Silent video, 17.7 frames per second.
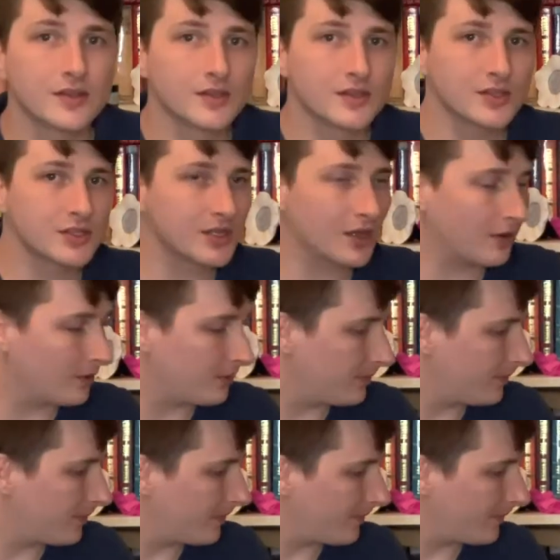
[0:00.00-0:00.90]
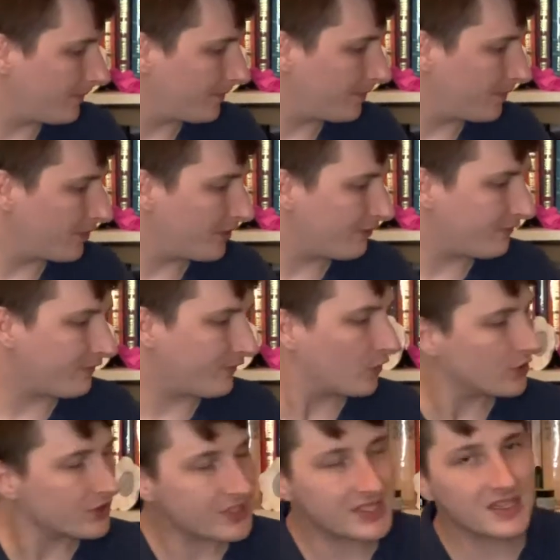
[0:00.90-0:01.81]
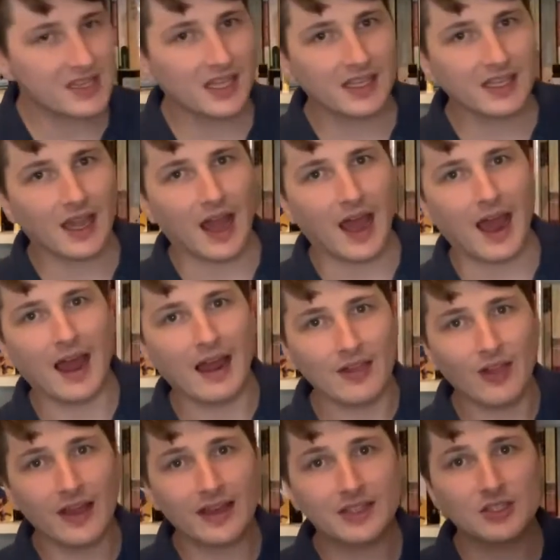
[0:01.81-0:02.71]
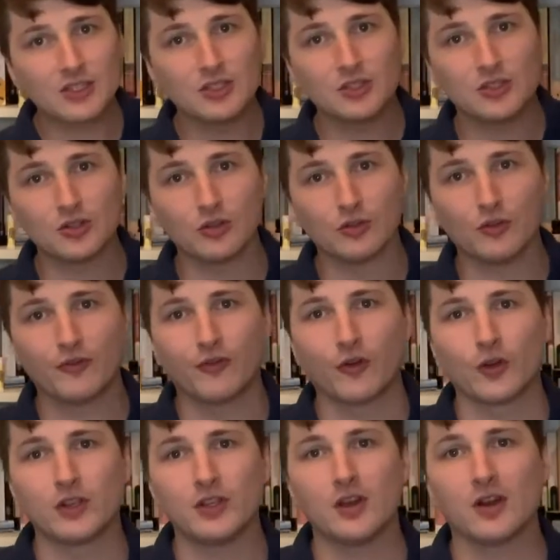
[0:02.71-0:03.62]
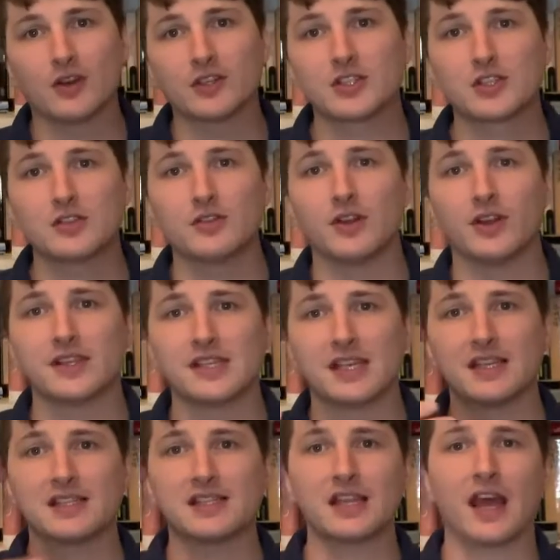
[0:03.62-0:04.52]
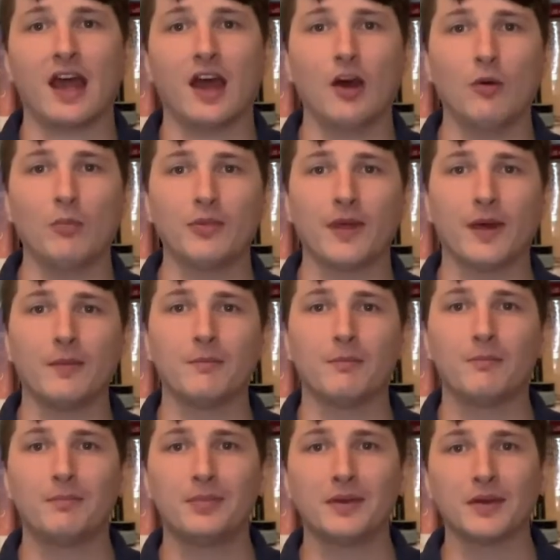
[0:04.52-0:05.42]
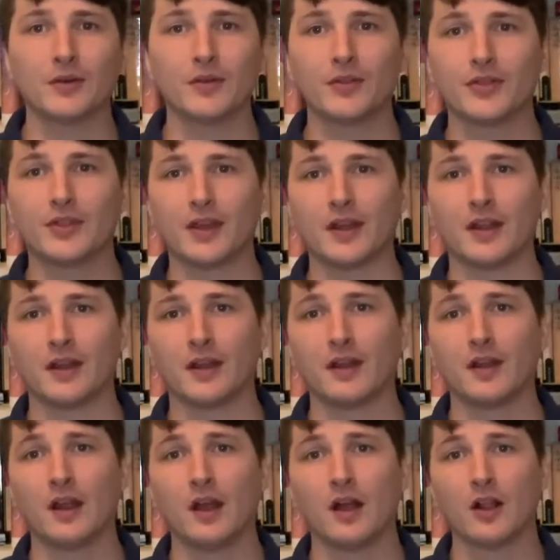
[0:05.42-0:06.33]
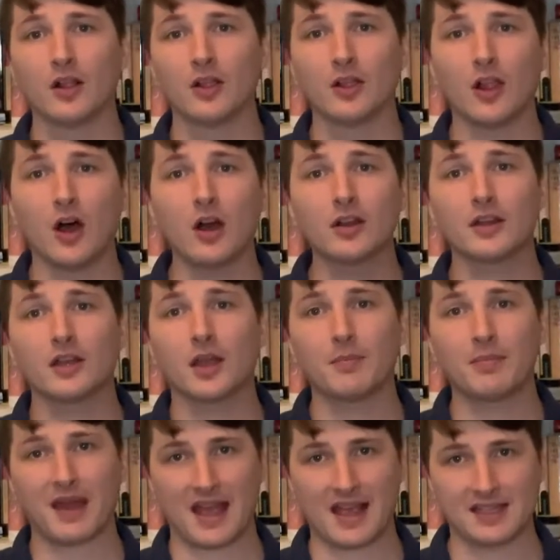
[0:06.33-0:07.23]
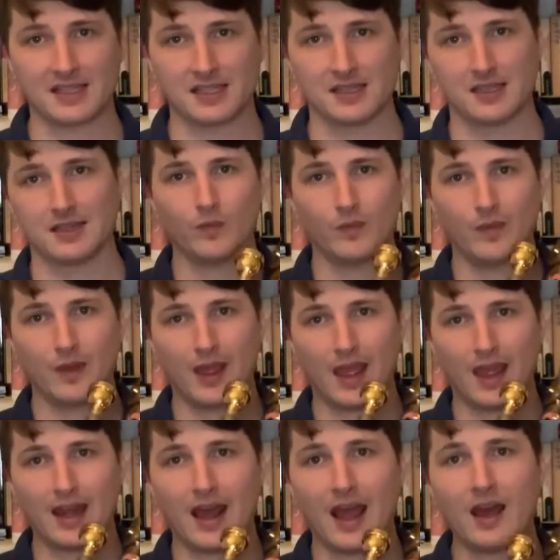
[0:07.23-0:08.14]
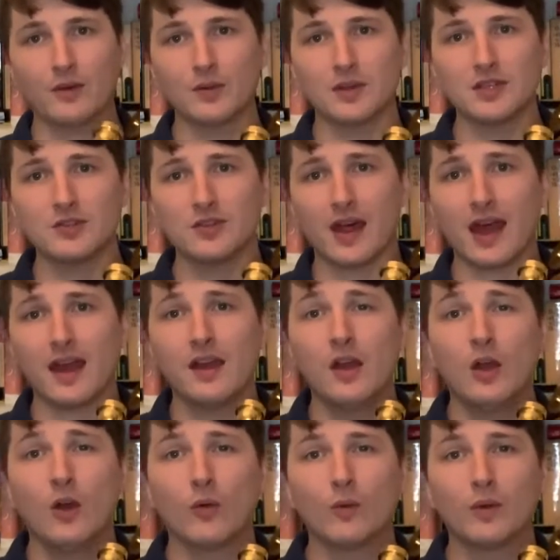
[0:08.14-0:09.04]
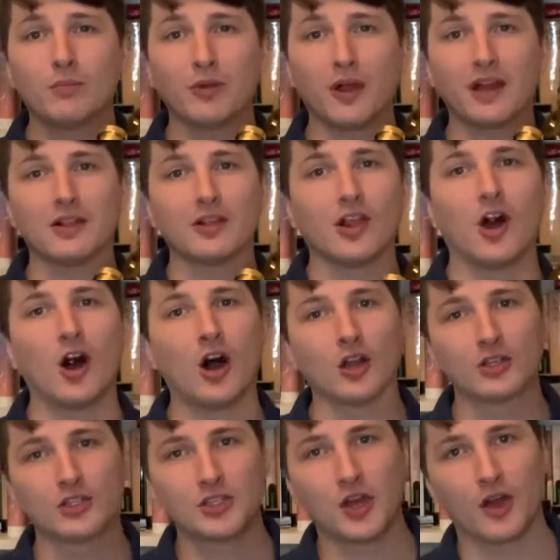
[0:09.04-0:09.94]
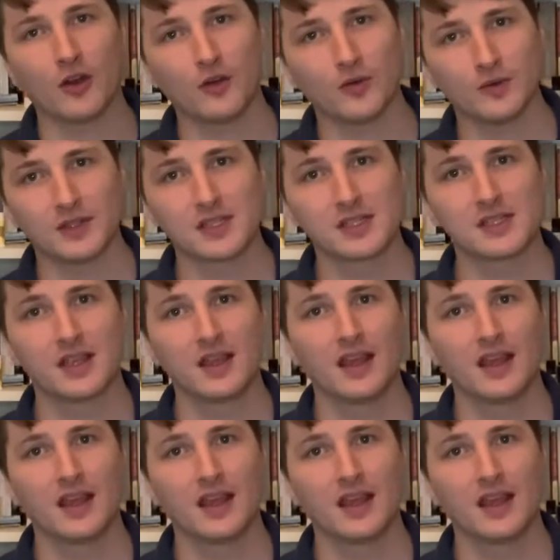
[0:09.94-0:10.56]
So, the first thing I like to do for young students is to help them build their lung capacity. And how do we do that? We play long tones.